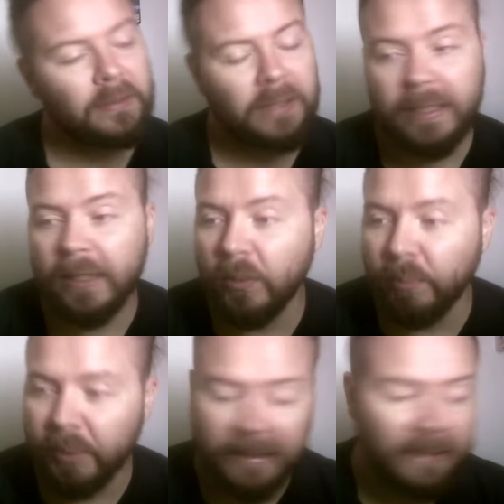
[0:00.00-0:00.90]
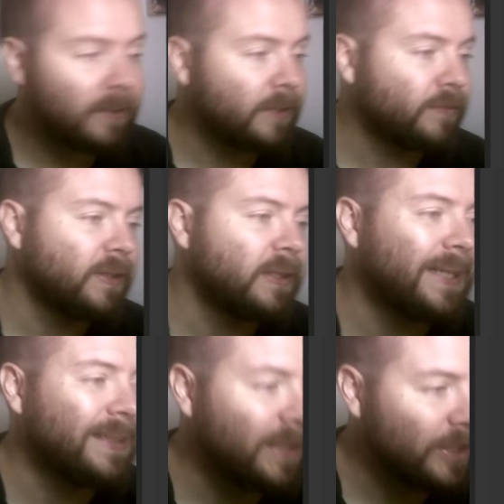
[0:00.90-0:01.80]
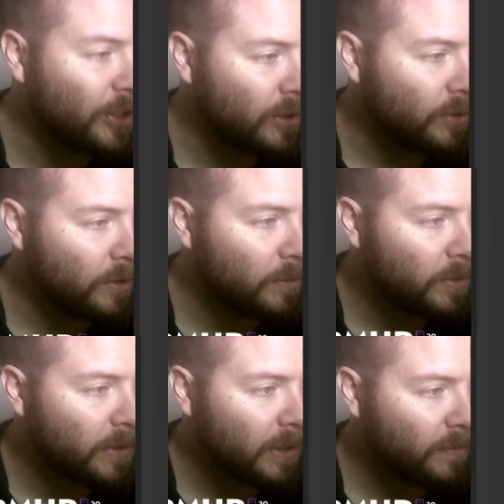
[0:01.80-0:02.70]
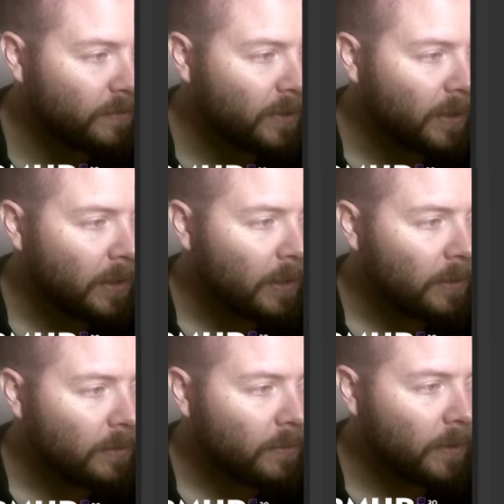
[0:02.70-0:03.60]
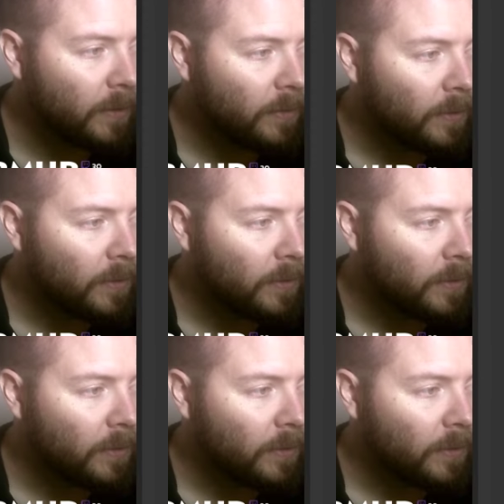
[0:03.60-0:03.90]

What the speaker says: like a completely different addition to himself, right?